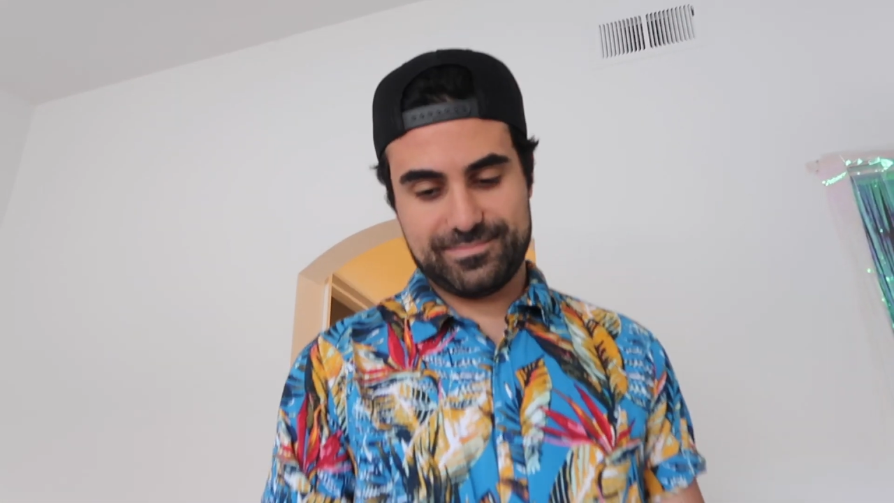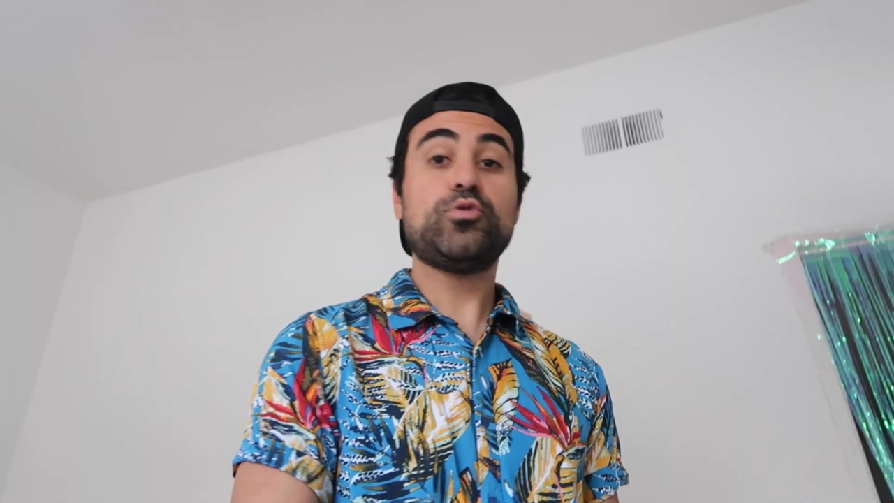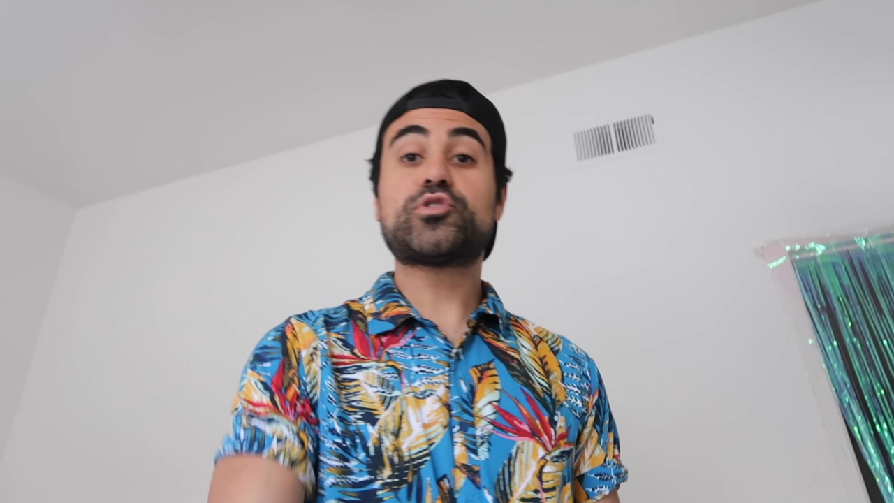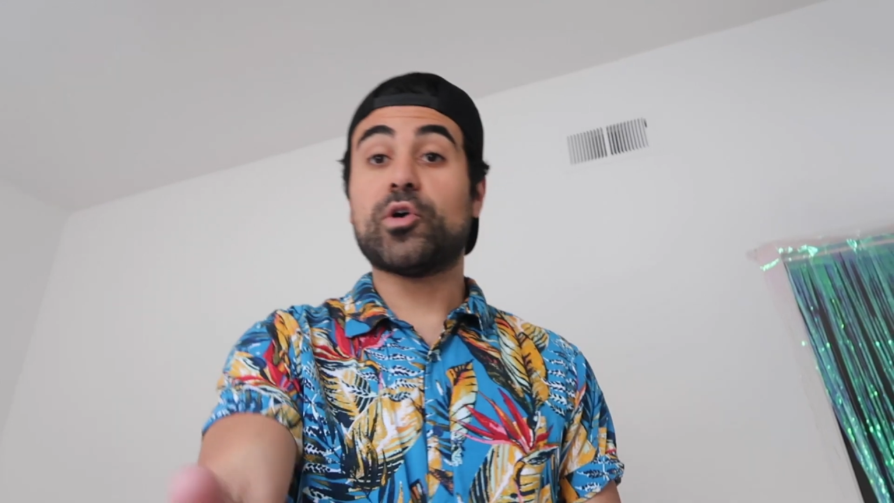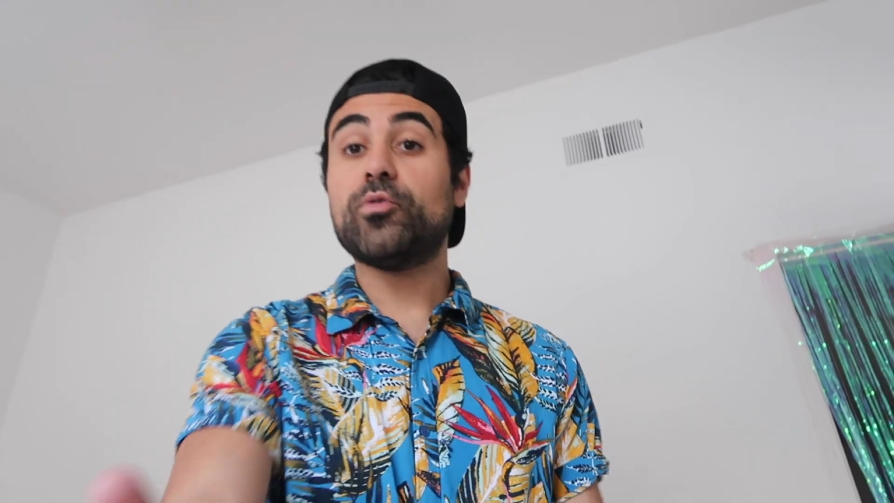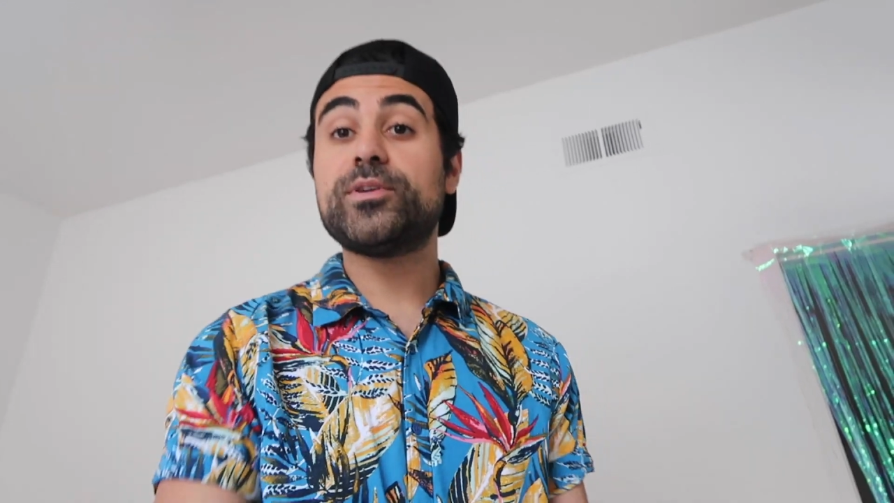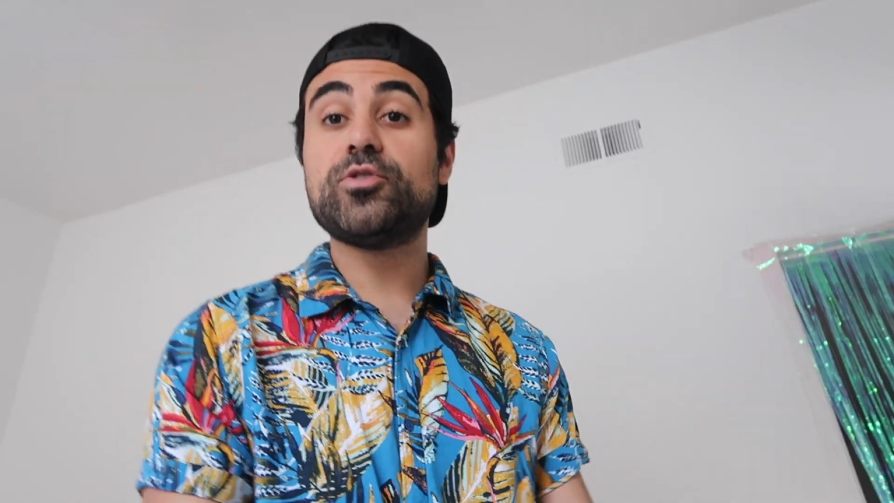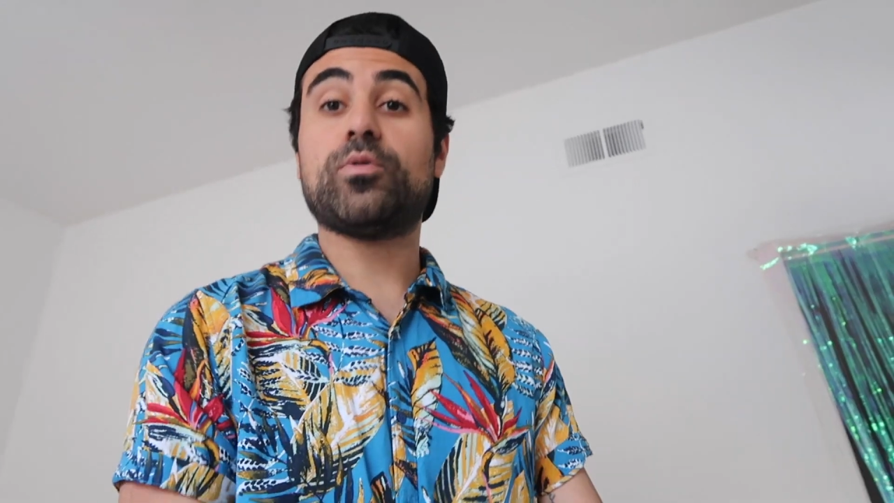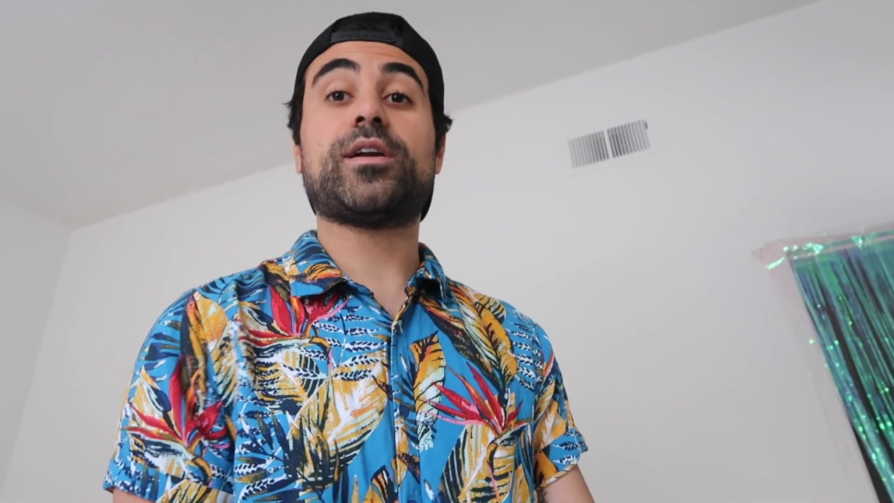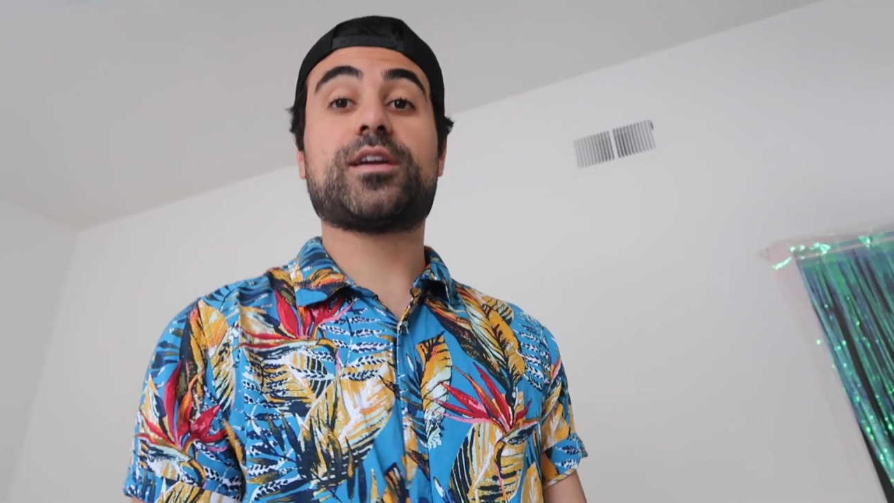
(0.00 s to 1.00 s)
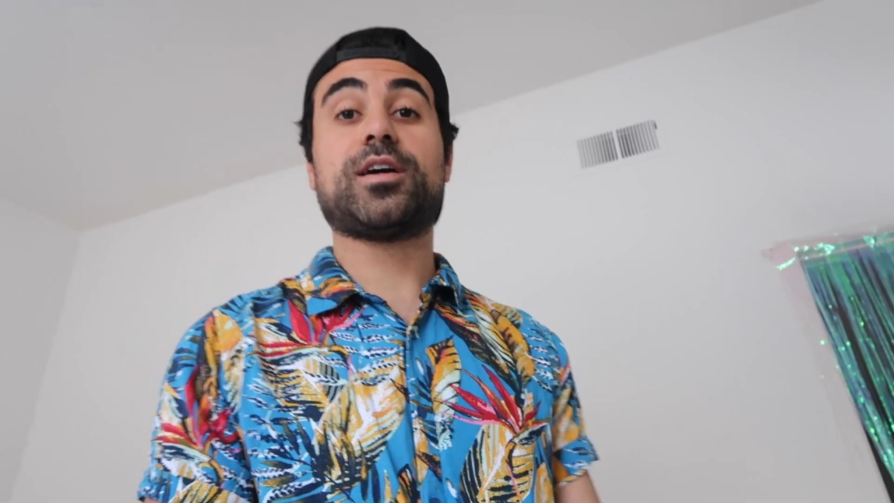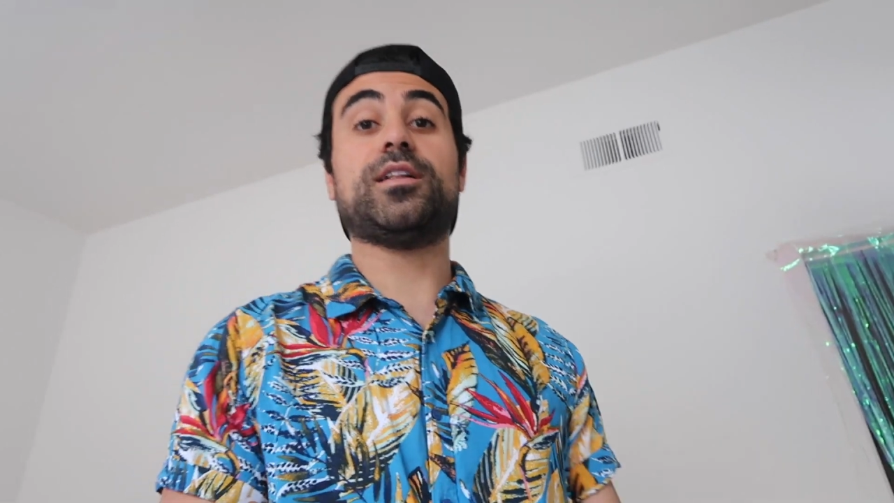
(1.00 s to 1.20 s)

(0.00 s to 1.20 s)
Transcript: You told me you wanted